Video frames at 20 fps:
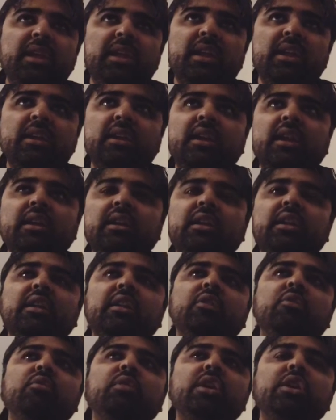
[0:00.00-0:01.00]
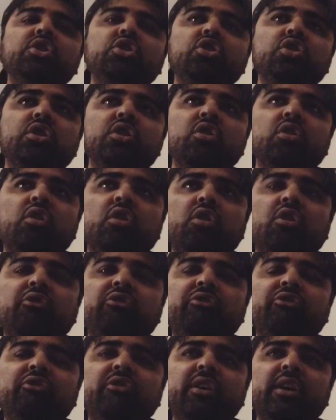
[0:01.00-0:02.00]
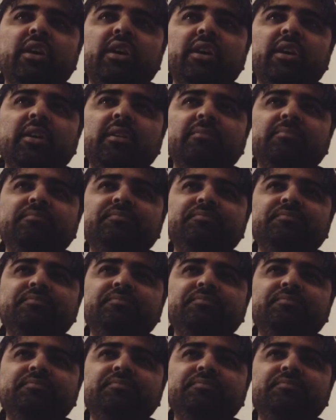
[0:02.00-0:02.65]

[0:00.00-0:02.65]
in continuation of the